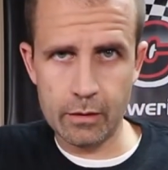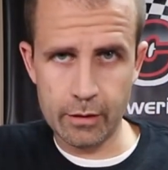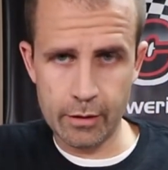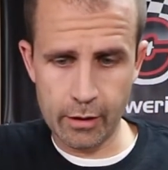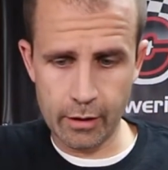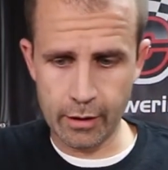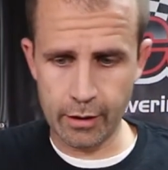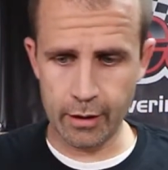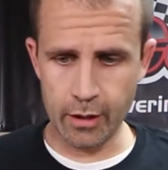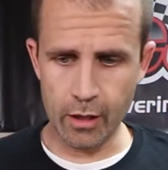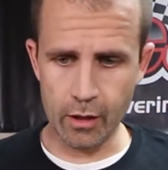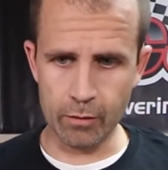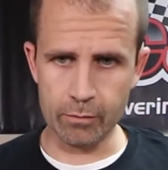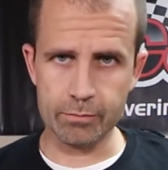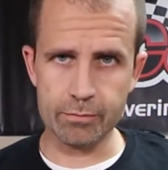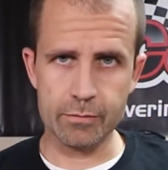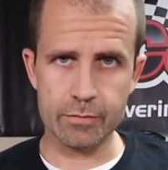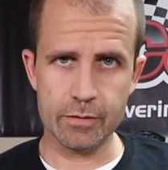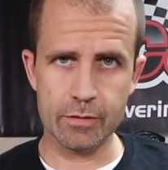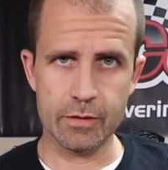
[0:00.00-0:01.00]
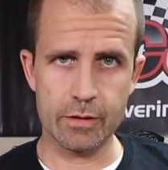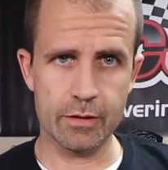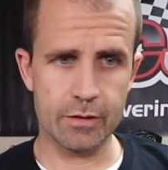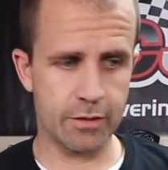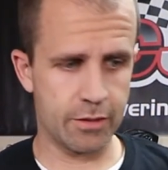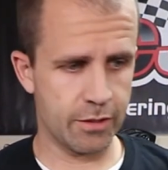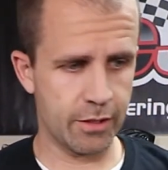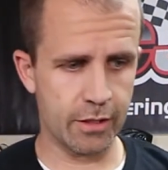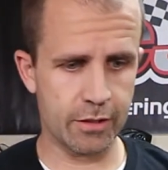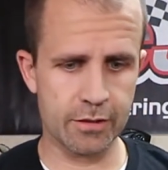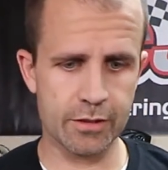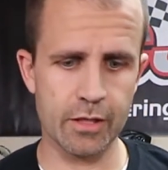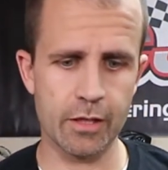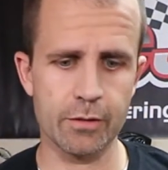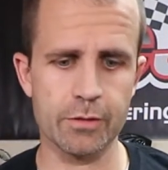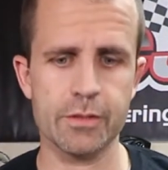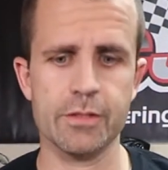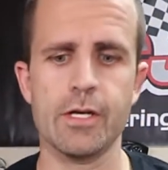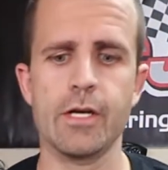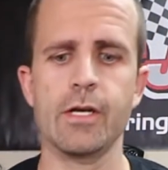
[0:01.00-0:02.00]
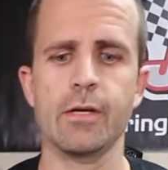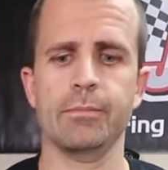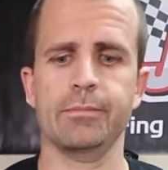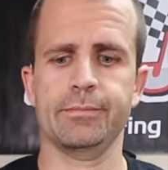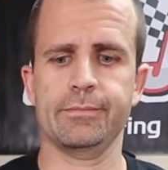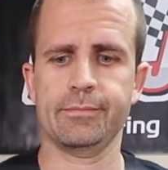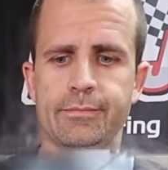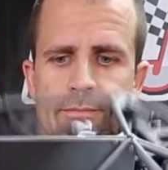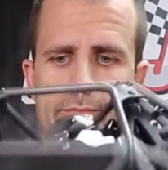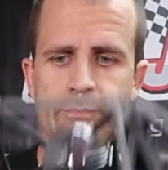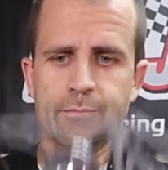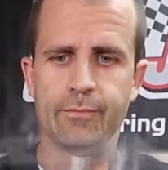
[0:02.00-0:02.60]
there you go, 6-cell setup.